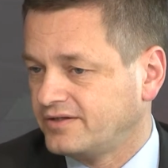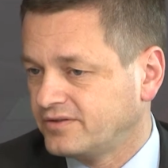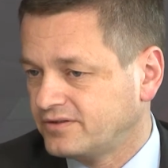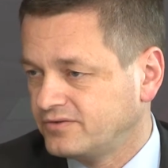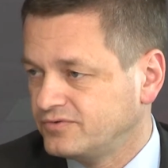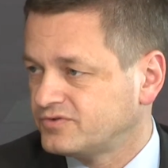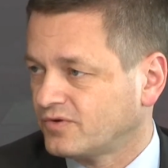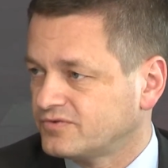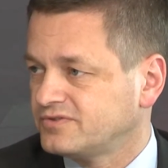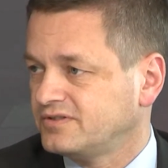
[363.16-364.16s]
you can use
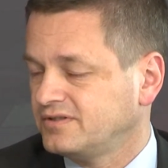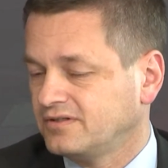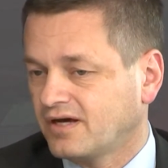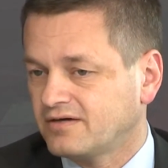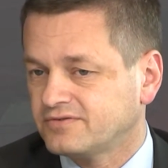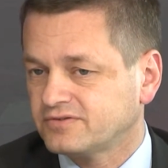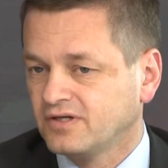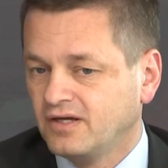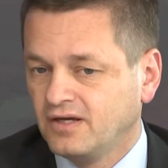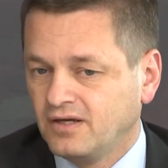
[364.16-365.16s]
OCT and IVUS
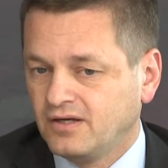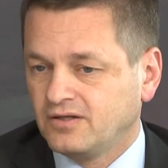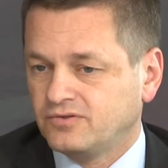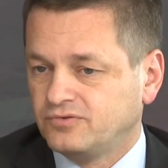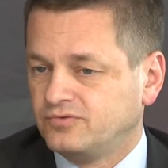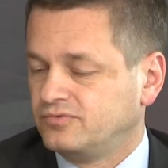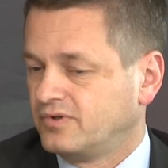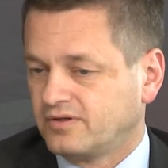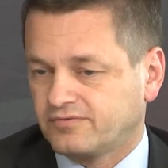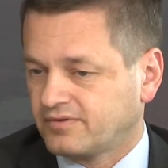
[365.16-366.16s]
to
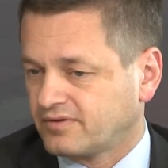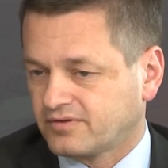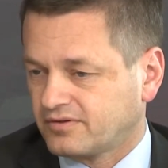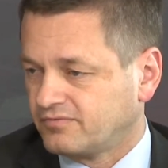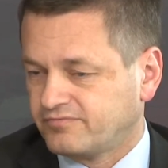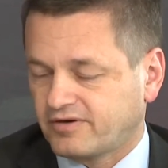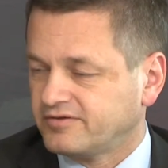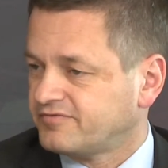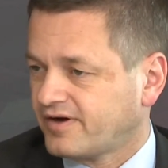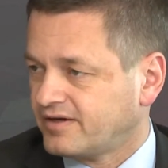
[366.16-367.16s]

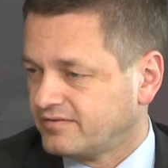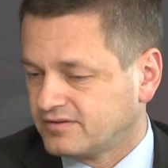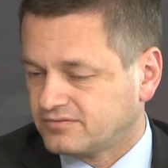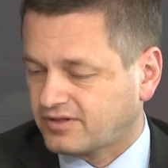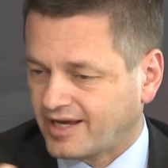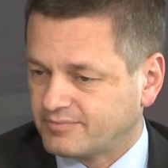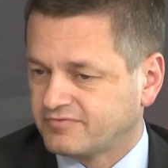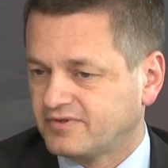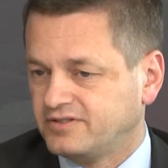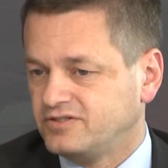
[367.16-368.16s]
verify the type of
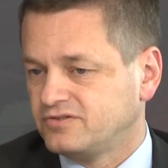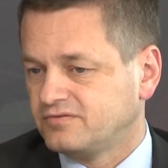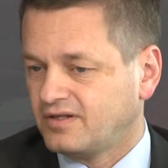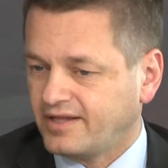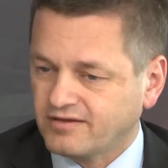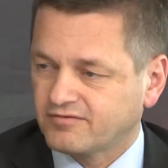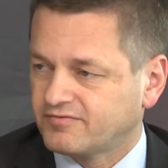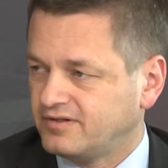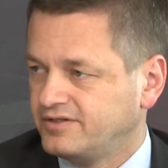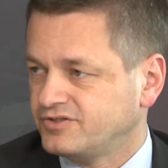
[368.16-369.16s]
the lesion, the length of
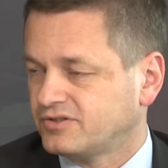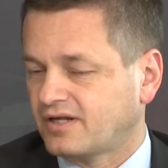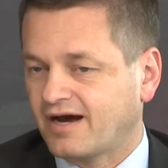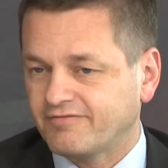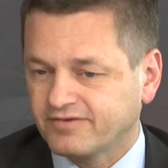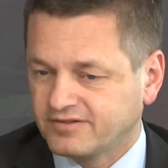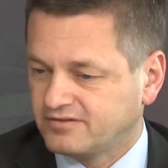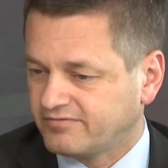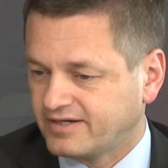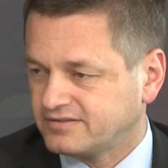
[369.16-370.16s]
the lesion. After the
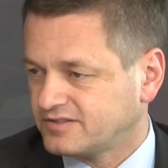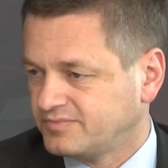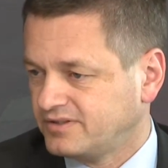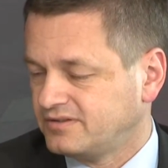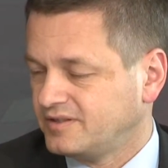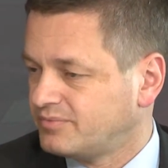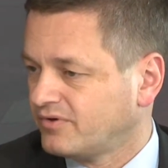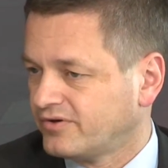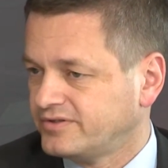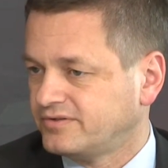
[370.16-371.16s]
device has been
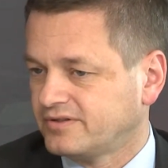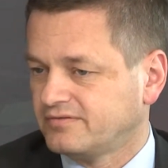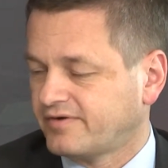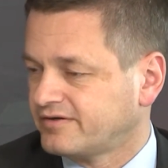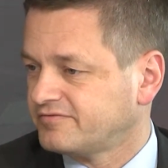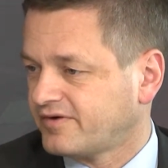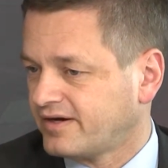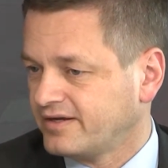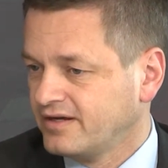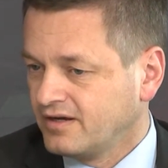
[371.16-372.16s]
deployed, you can
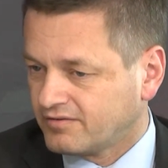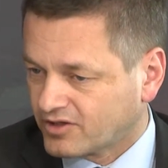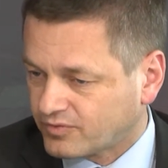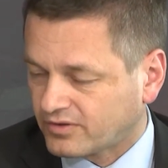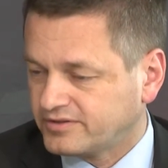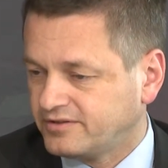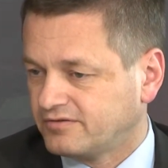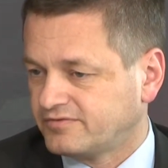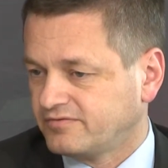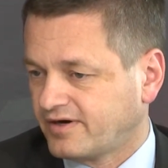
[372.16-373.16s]
verify the quality of
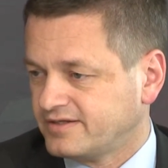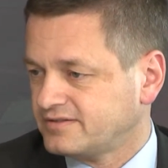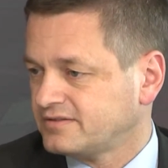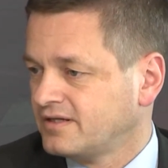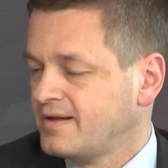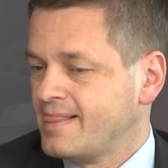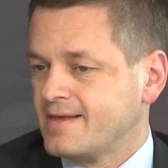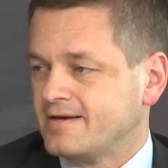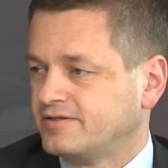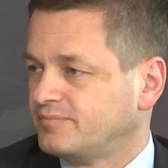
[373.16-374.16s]
device
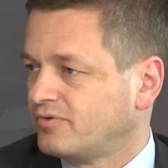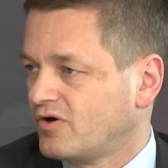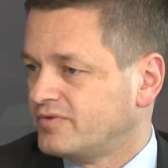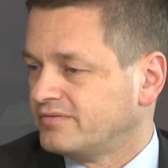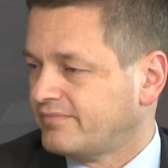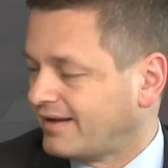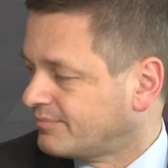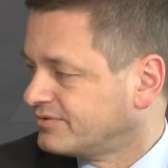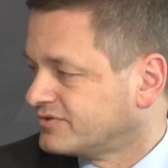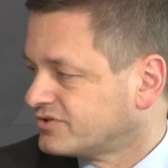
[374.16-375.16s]
deployment,
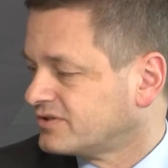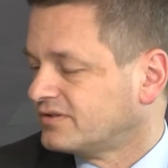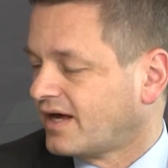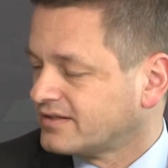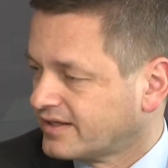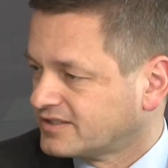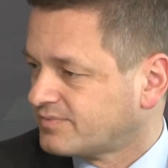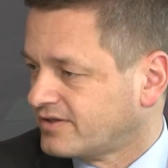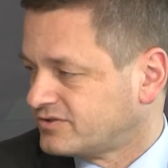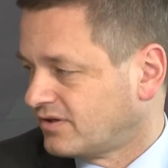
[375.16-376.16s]
malposition, under
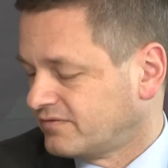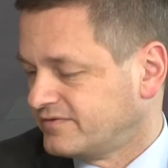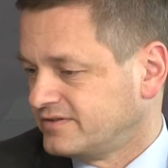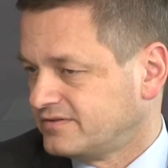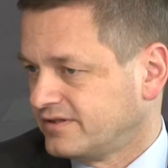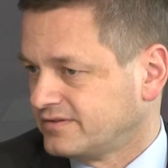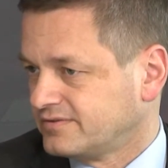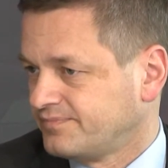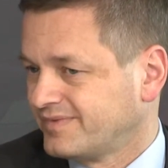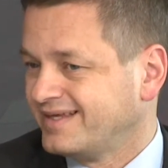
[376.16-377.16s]
expansion, all of these things.
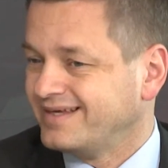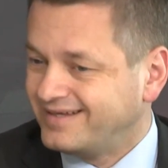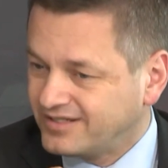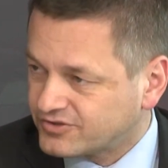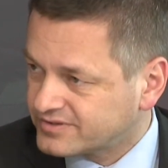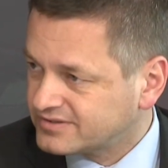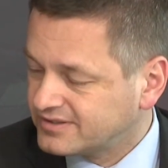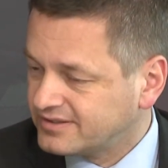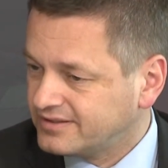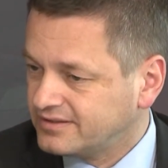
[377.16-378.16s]

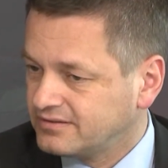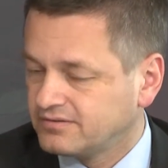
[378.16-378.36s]
Interestingly,